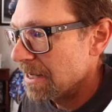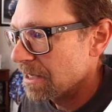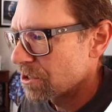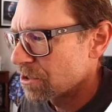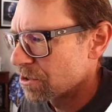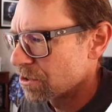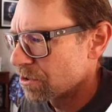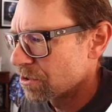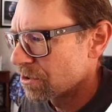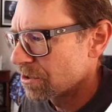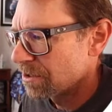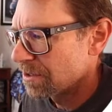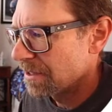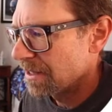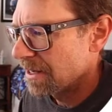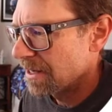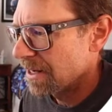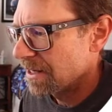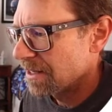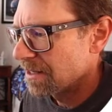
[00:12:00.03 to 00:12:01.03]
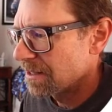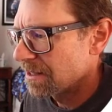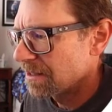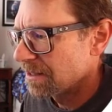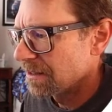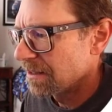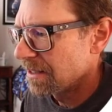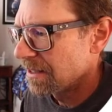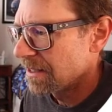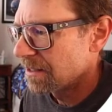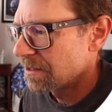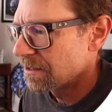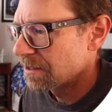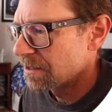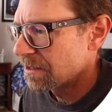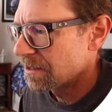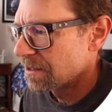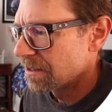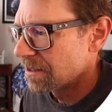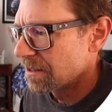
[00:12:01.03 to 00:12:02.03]
sure that I
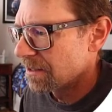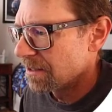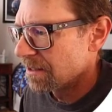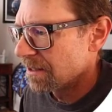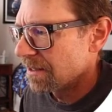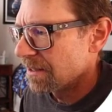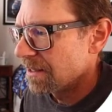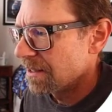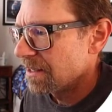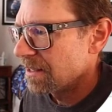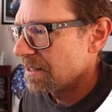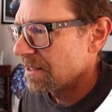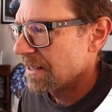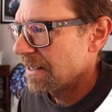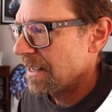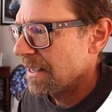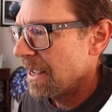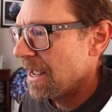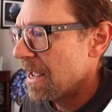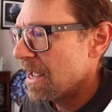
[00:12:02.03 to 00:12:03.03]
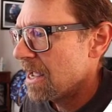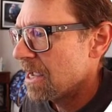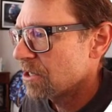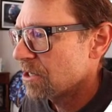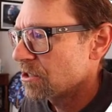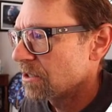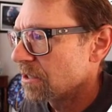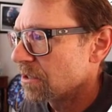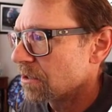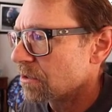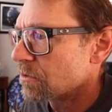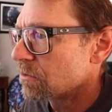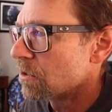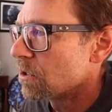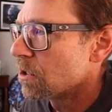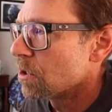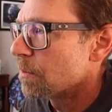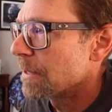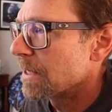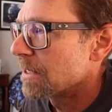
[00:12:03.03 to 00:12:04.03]
clear the cache in
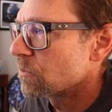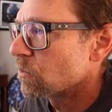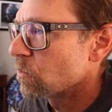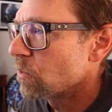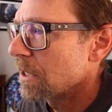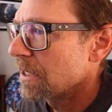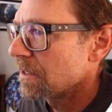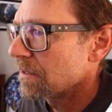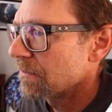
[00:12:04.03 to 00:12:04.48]
Chrome as well.